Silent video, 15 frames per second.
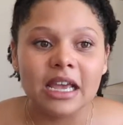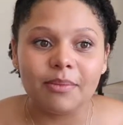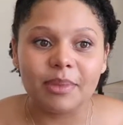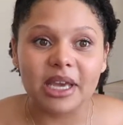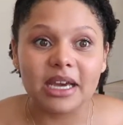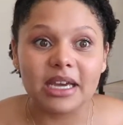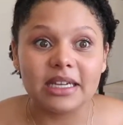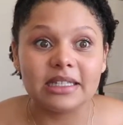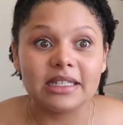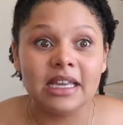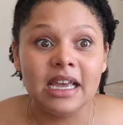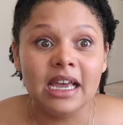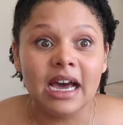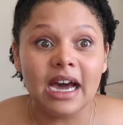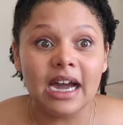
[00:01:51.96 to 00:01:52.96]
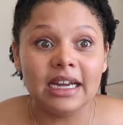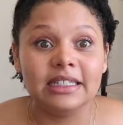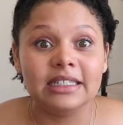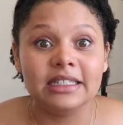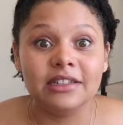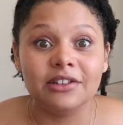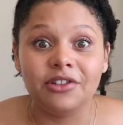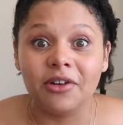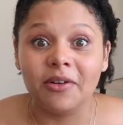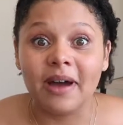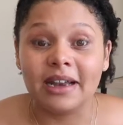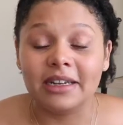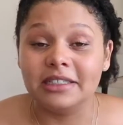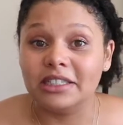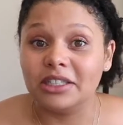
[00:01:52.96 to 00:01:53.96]
because I didn't know
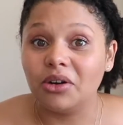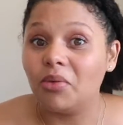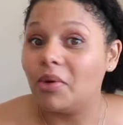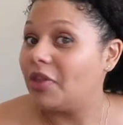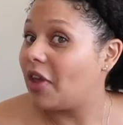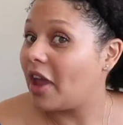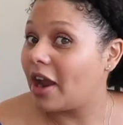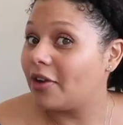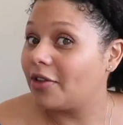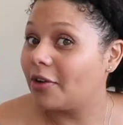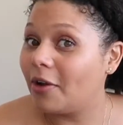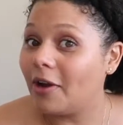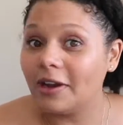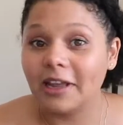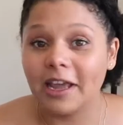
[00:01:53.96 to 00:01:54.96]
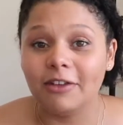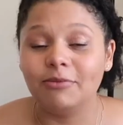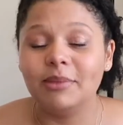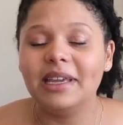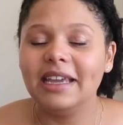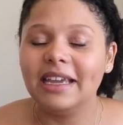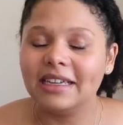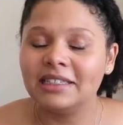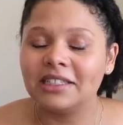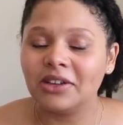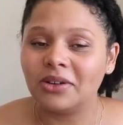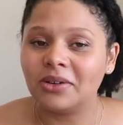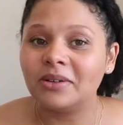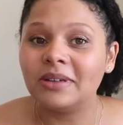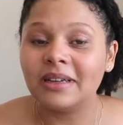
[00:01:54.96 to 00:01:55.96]
how to deal with the hair that God gave me
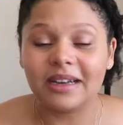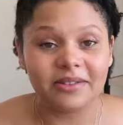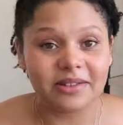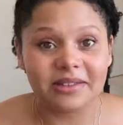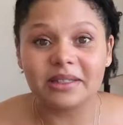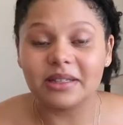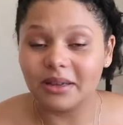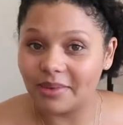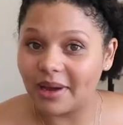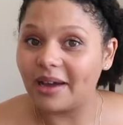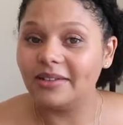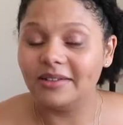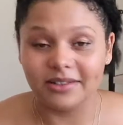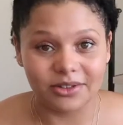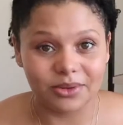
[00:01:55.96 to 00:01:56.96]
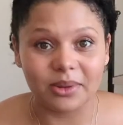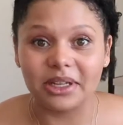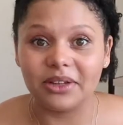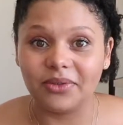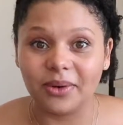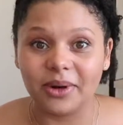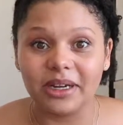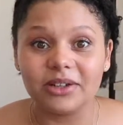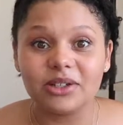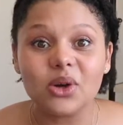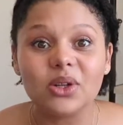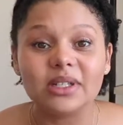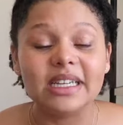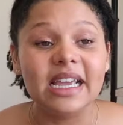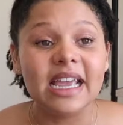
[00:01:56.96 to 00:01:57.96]
until I was about 24 years
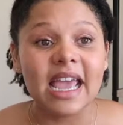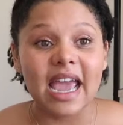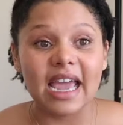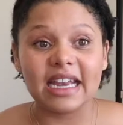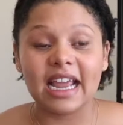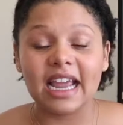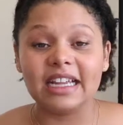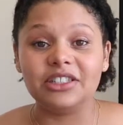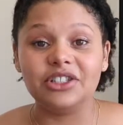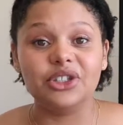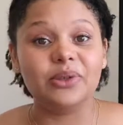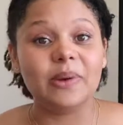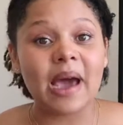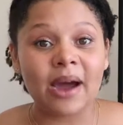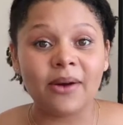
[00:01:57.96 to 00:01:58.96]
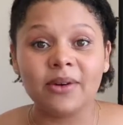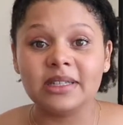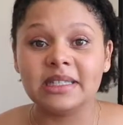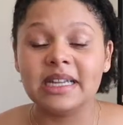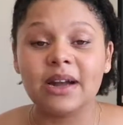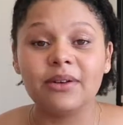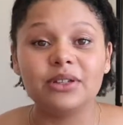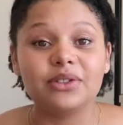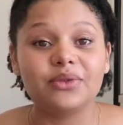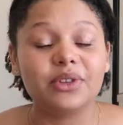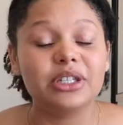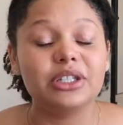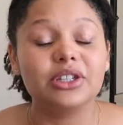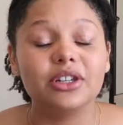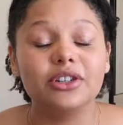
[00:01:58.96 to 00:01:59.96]
old. And I had to do hours and hours of
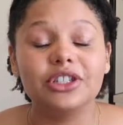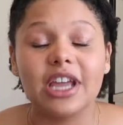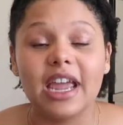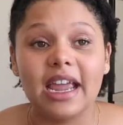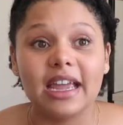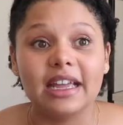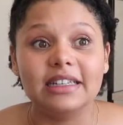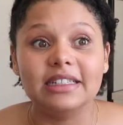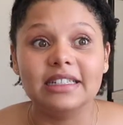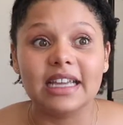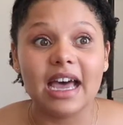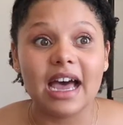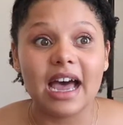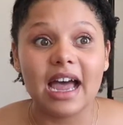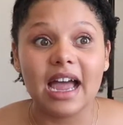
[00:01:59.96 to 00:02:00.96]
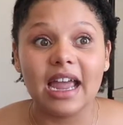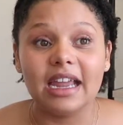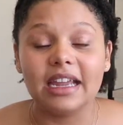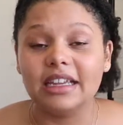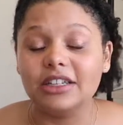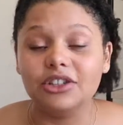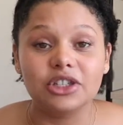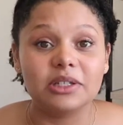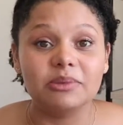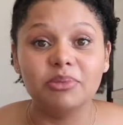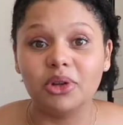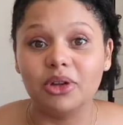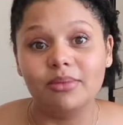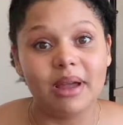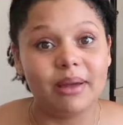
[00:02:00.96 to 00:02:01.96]
research, and it just
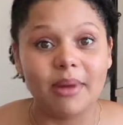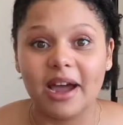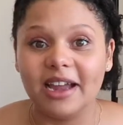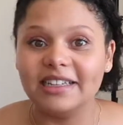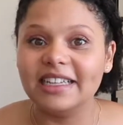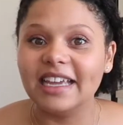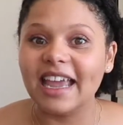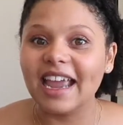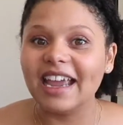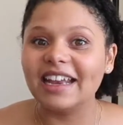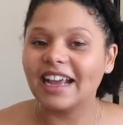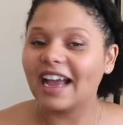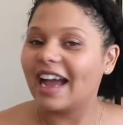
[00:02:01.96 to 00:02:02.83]
blew my mind. And I